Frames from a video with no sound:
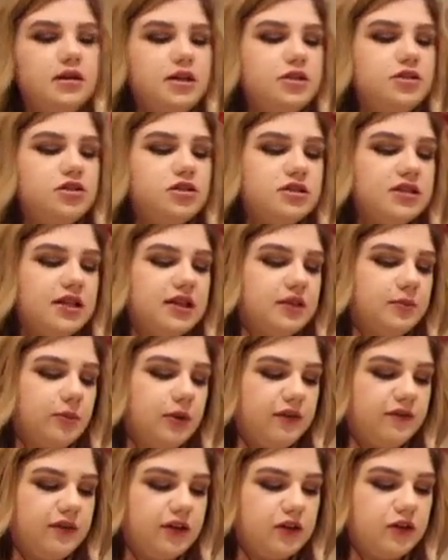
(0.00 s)
It's just like the
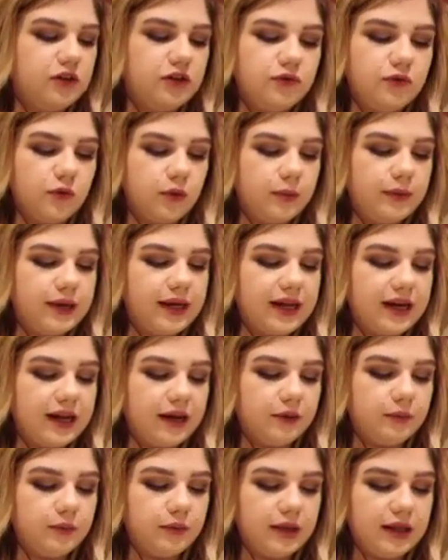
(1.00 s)
perfect nude for me, and
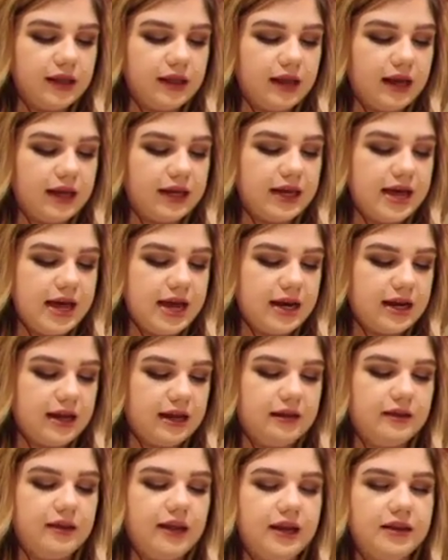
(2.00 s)
I really like it, and
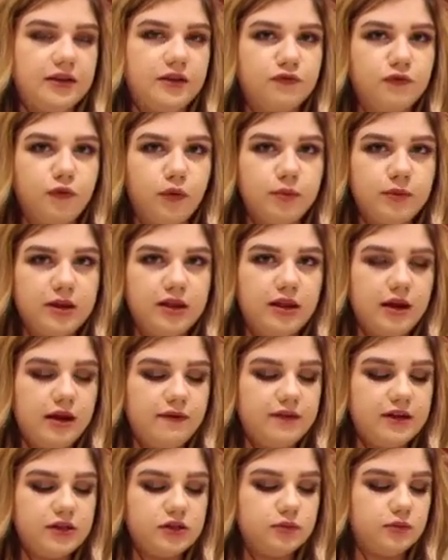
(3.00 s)
I like the formula
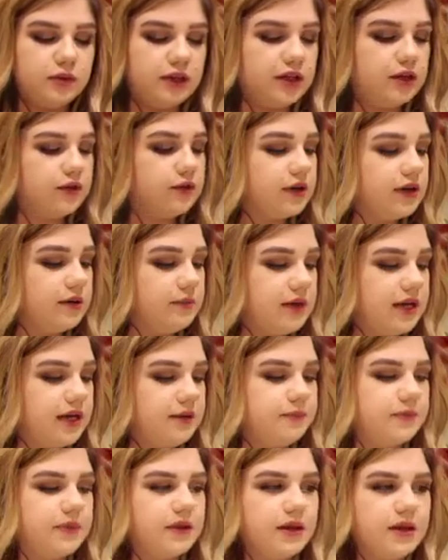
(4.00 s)
of it. It's really
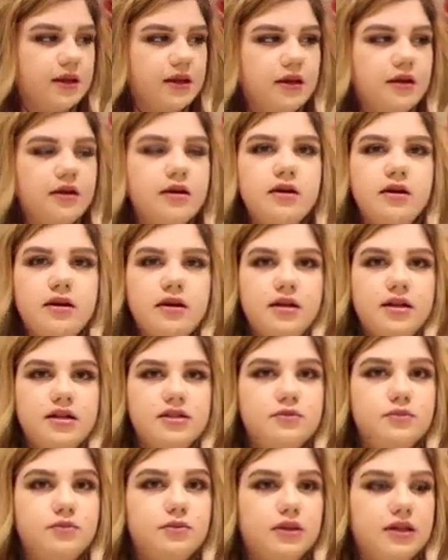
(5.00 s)
creamy.
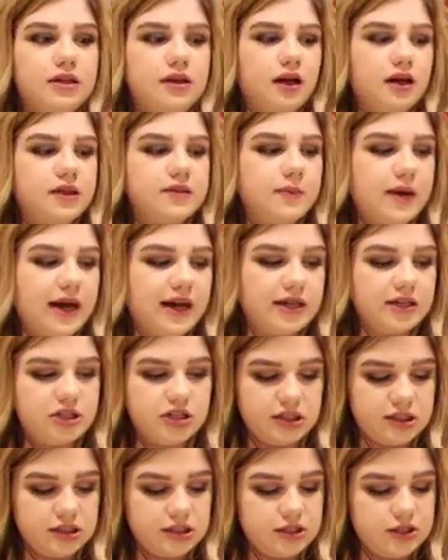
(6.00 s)
It's a really nice
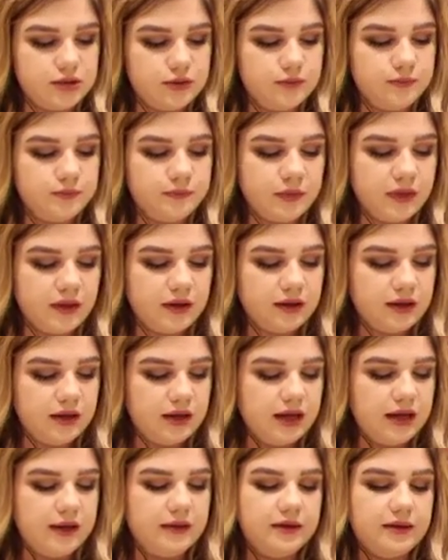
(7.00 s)
packaging too.
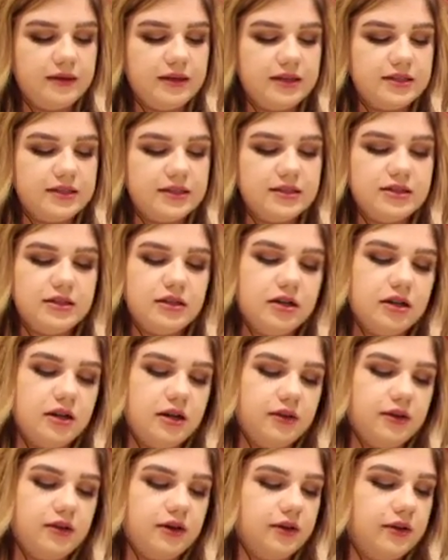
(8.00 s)
And then this is
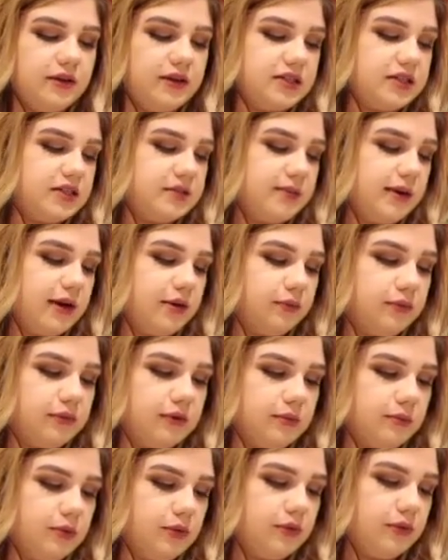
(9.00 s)
another, this is by
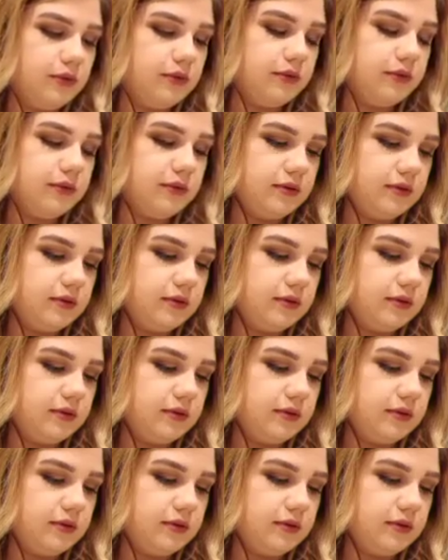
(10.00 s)
Rimmel.